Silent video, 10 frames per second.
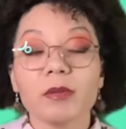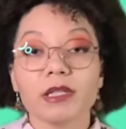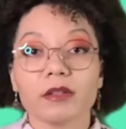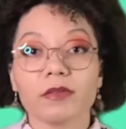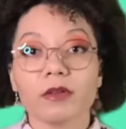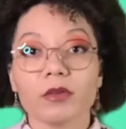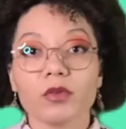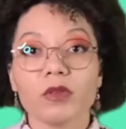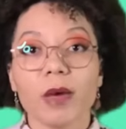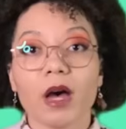I believe
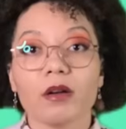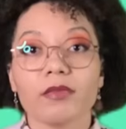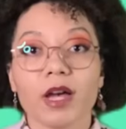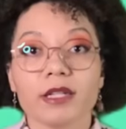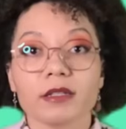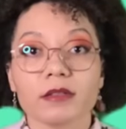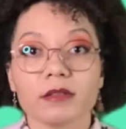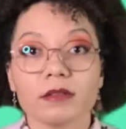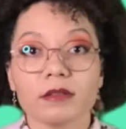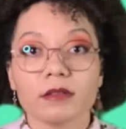through the power of
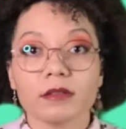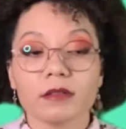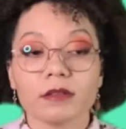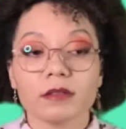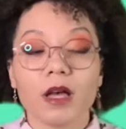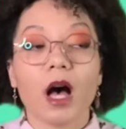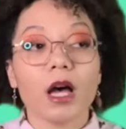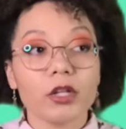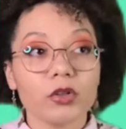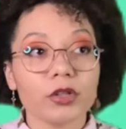chitin,
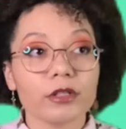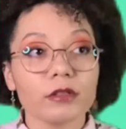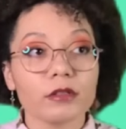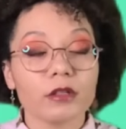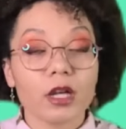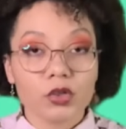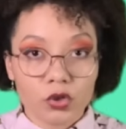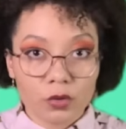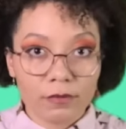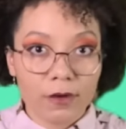I could
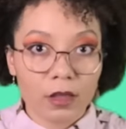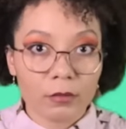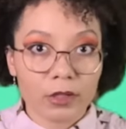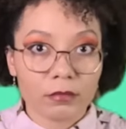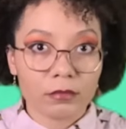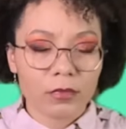do the following.